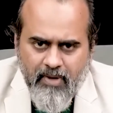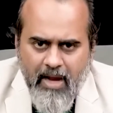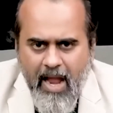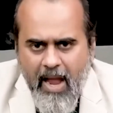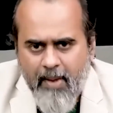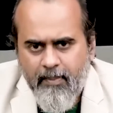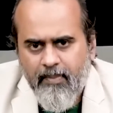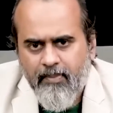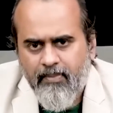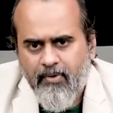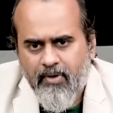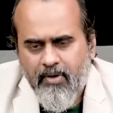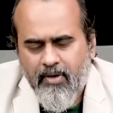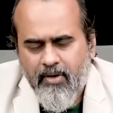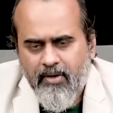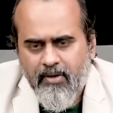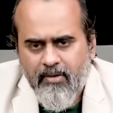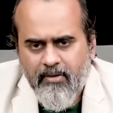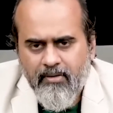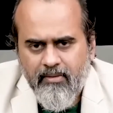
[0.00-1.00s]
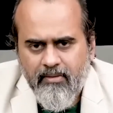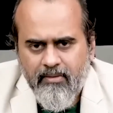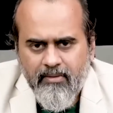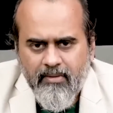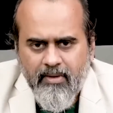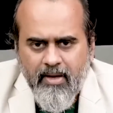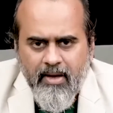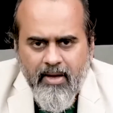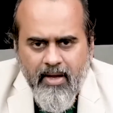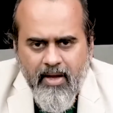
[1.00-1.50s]
I am important.
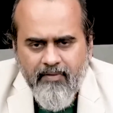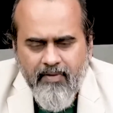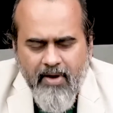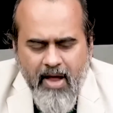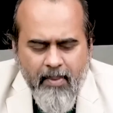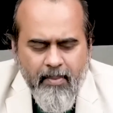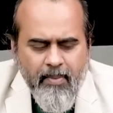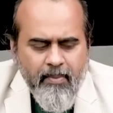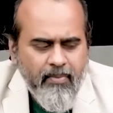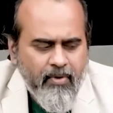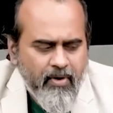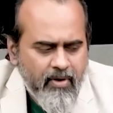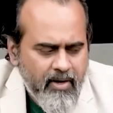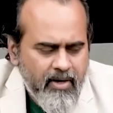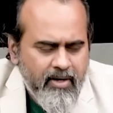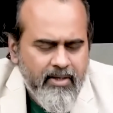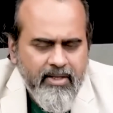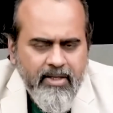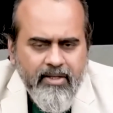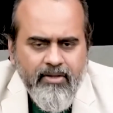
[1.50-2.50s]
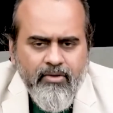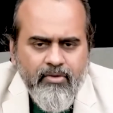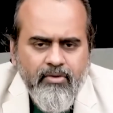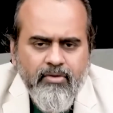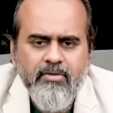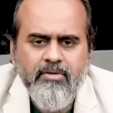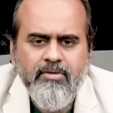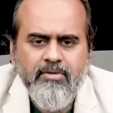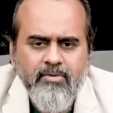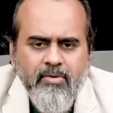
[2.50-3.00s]
If I am important, then
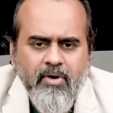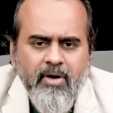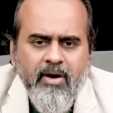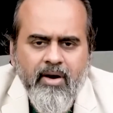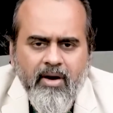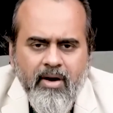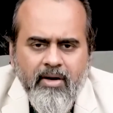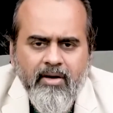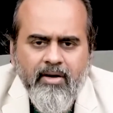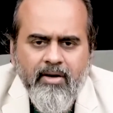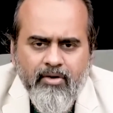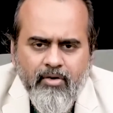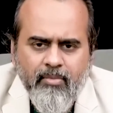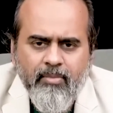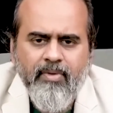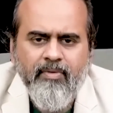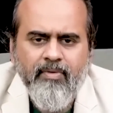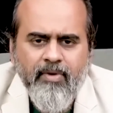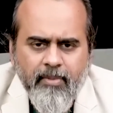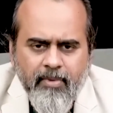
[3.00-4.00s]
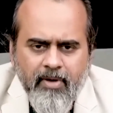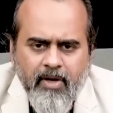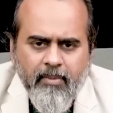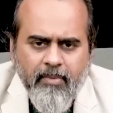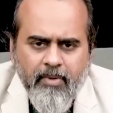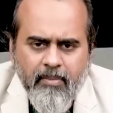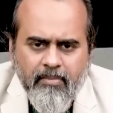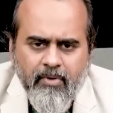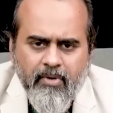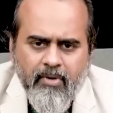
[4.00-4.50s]
those who are related to me will
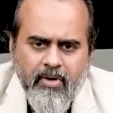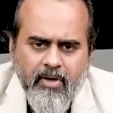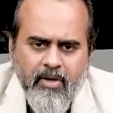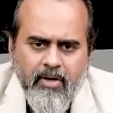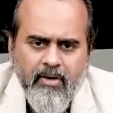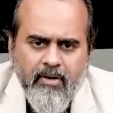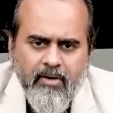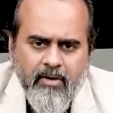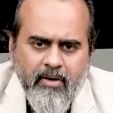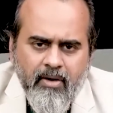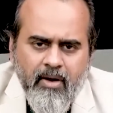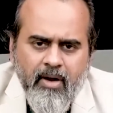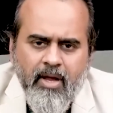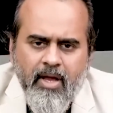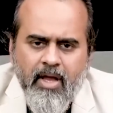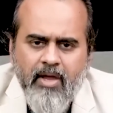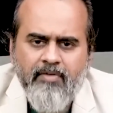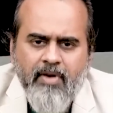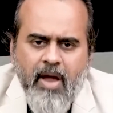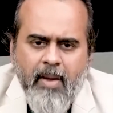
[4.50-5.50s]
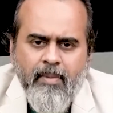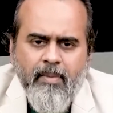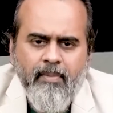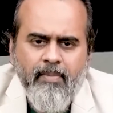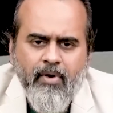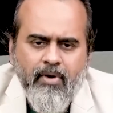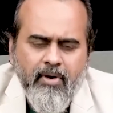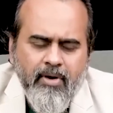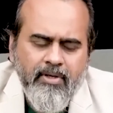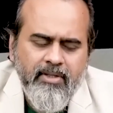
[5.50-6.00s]
become important. If I am
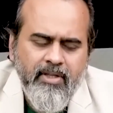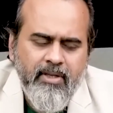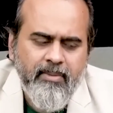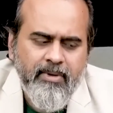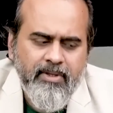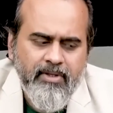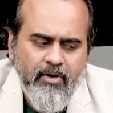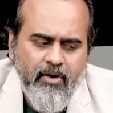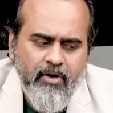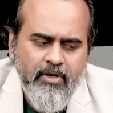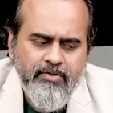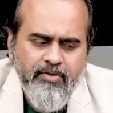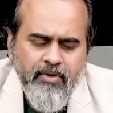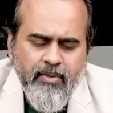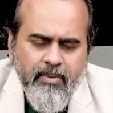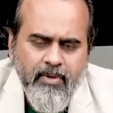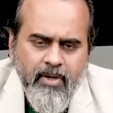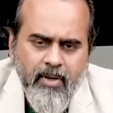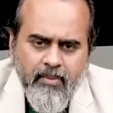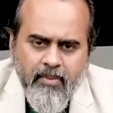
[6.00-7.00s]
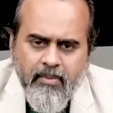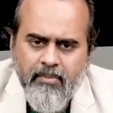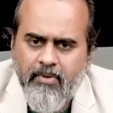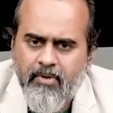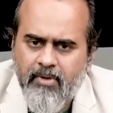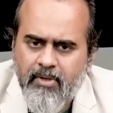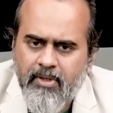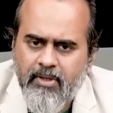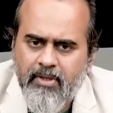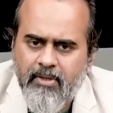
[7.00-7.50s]
important, then my thoughts will become
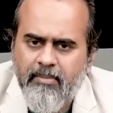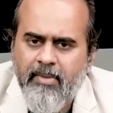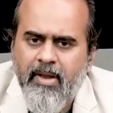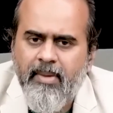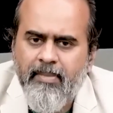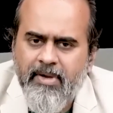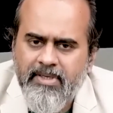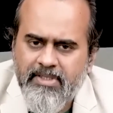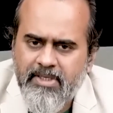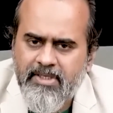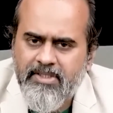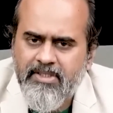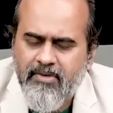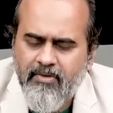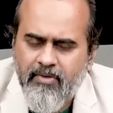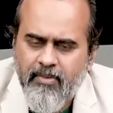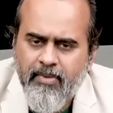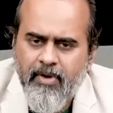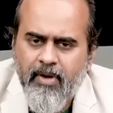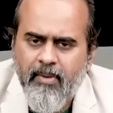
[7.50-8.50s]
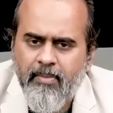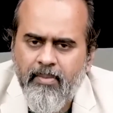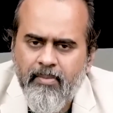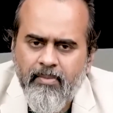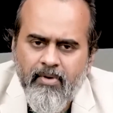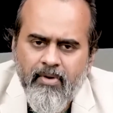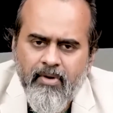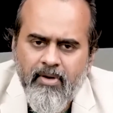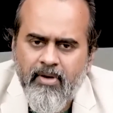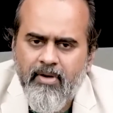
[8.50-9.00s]
important. My imagination will become
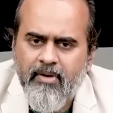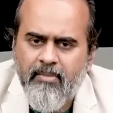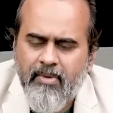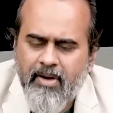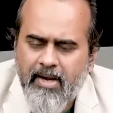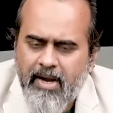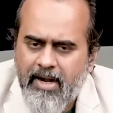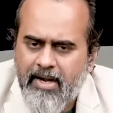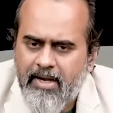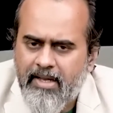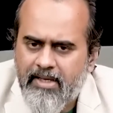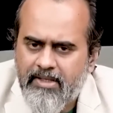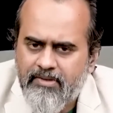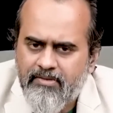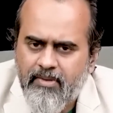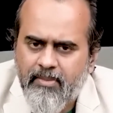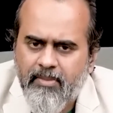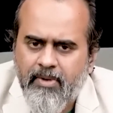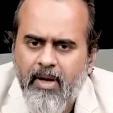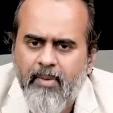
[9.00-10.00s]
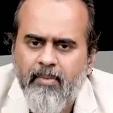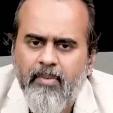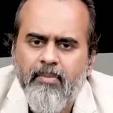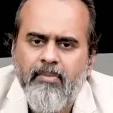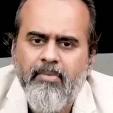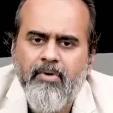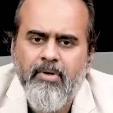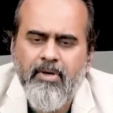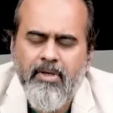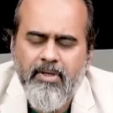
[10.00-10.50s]
important. My ideas will become
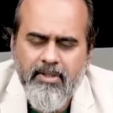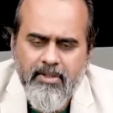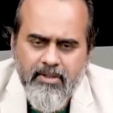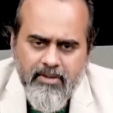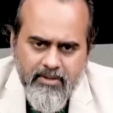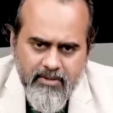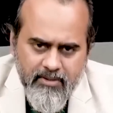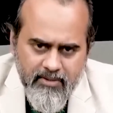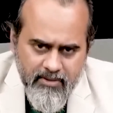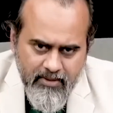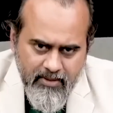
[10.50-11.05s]
important.